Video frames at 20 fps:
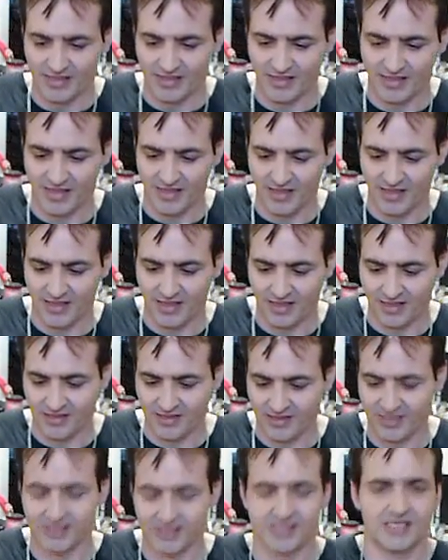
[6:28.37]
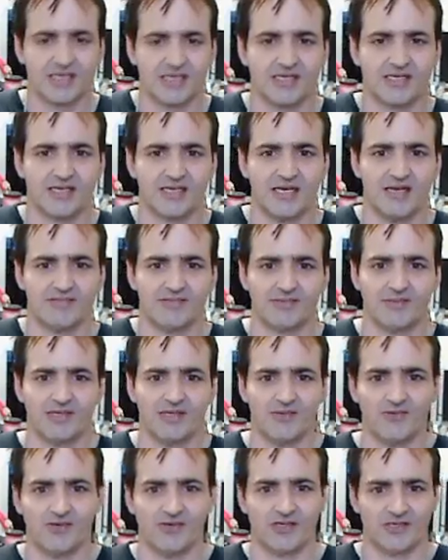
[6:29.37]
And there's other caps
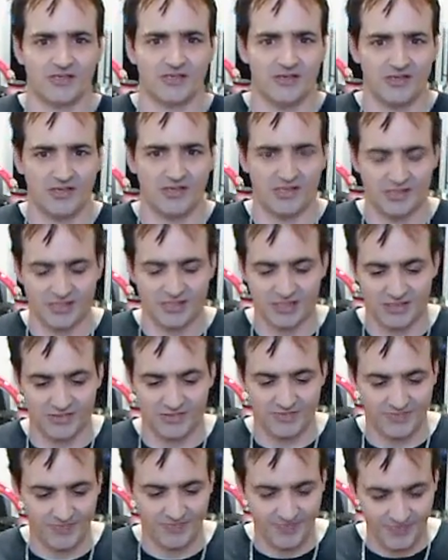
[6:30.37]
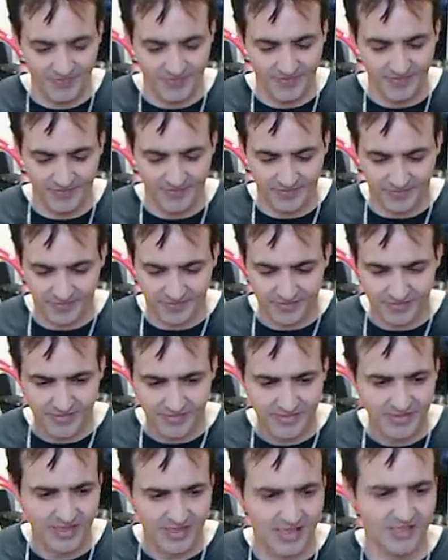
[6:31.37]
being worked on also.
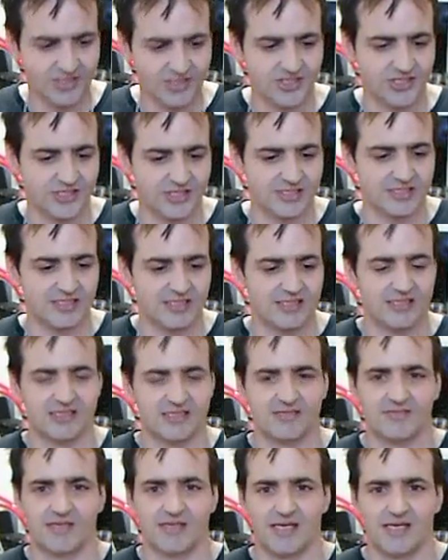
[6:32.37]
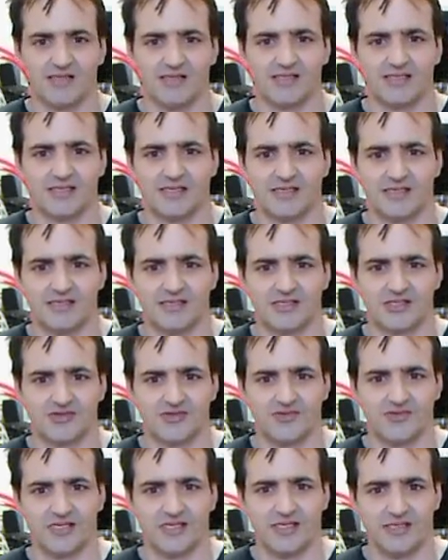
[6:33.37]
As you can see, there's some colors here. There's
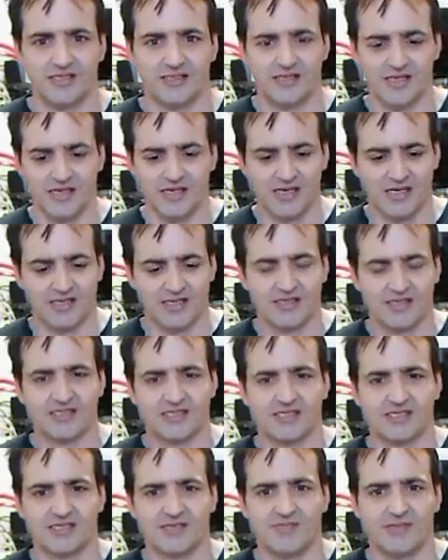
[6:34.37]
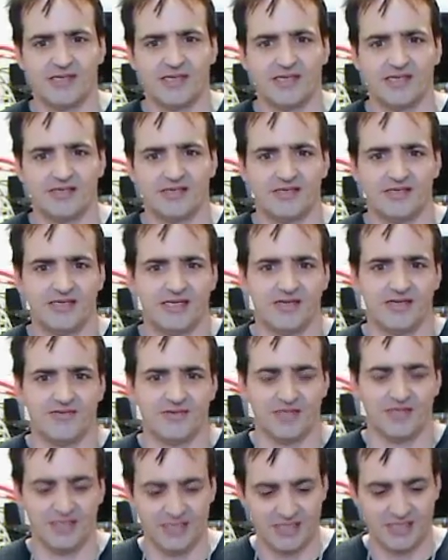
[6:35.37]
green. This is a pink. Can't
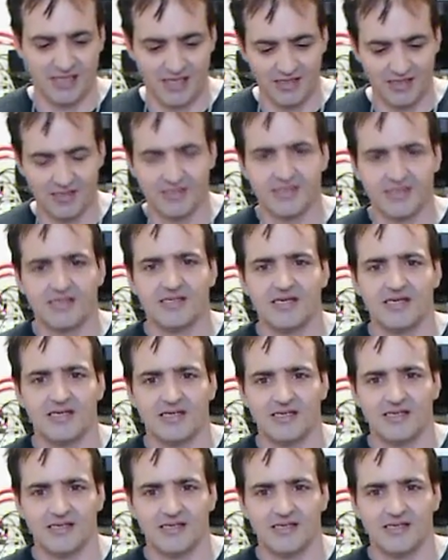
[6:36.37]
really tell in the light.